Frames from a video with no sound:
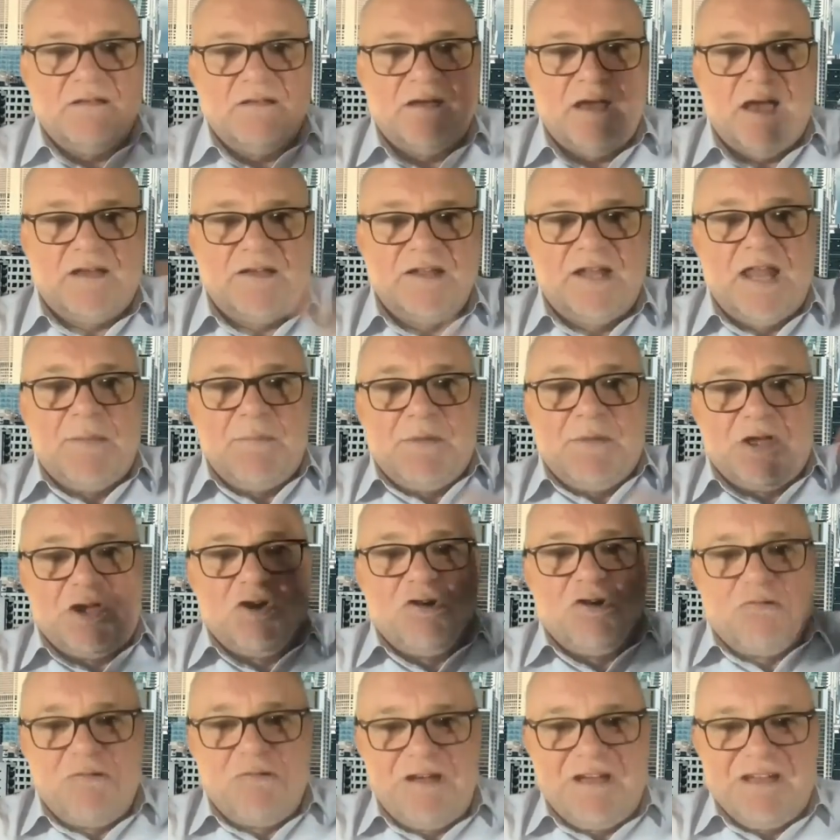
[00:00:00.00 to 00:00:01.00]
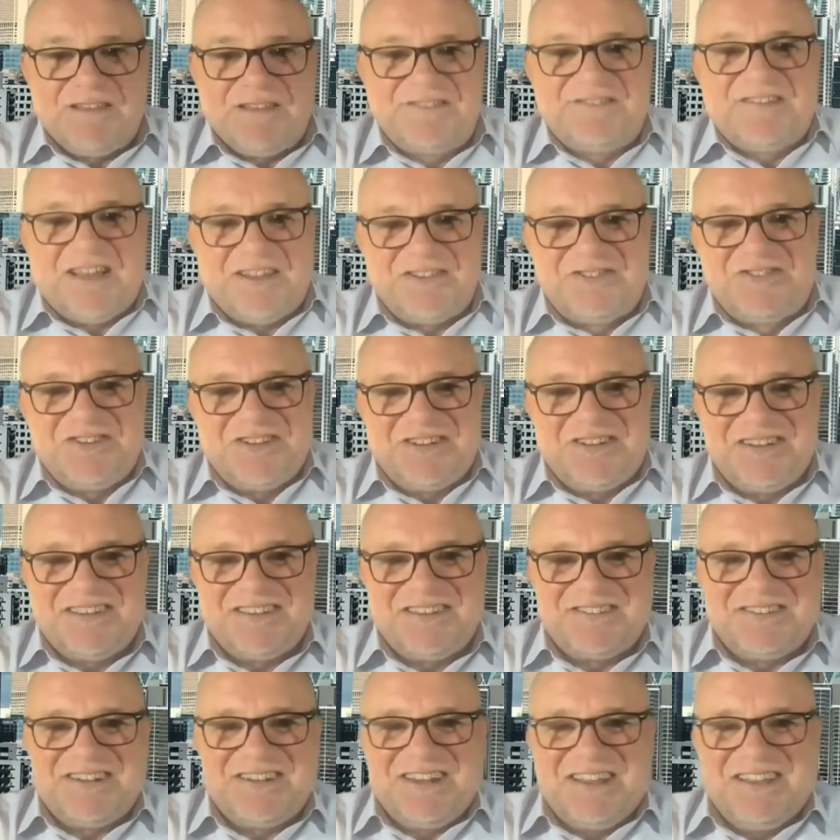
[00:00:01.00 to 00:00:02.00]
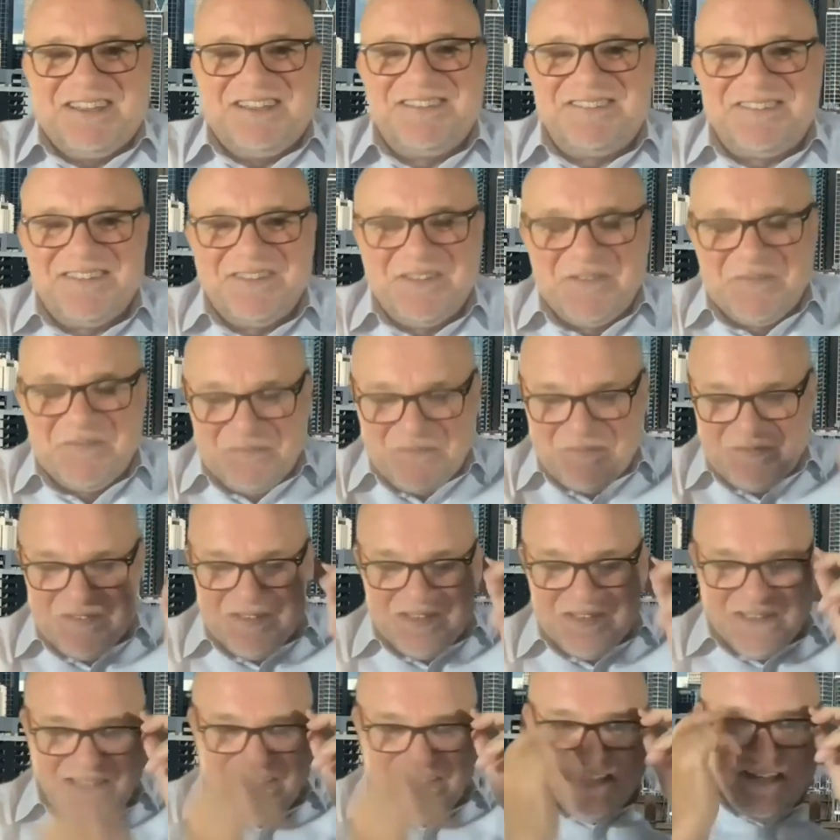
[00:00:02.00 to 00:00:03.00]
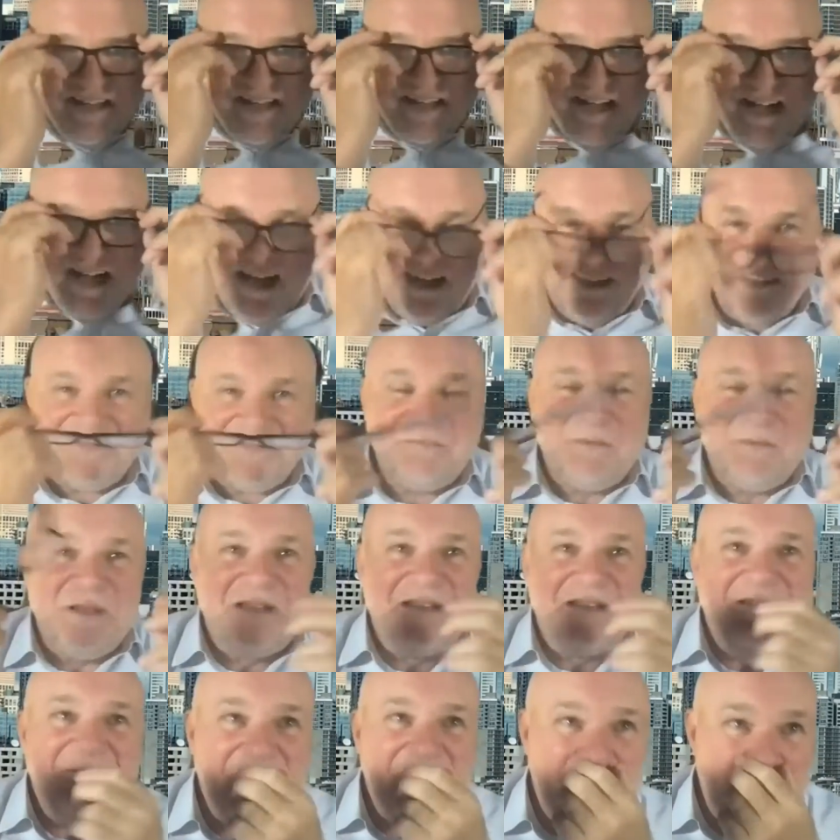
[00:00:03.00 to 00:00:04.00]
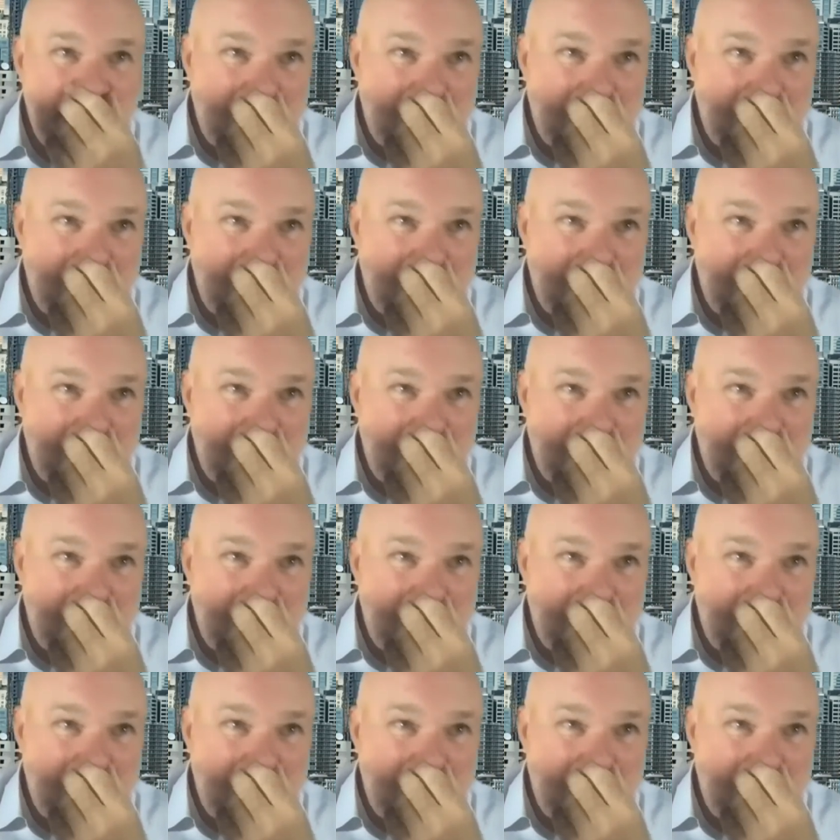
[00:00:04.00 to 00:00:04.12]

academic career, such as it is, has been